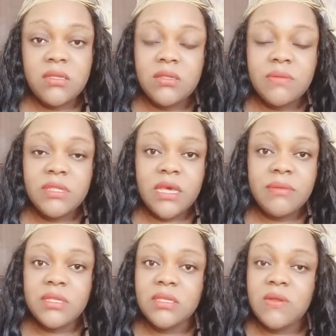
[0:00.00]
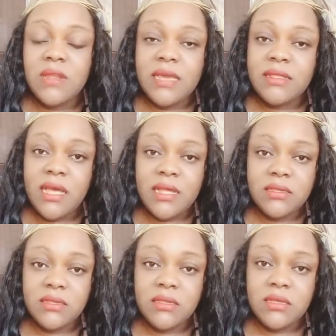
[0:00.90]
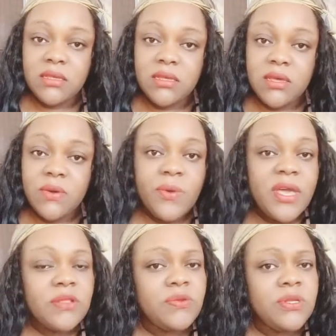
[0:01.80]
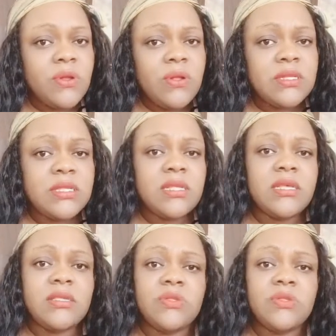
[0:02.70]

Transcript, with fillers: Sometimes it's not like that. We are doing all these things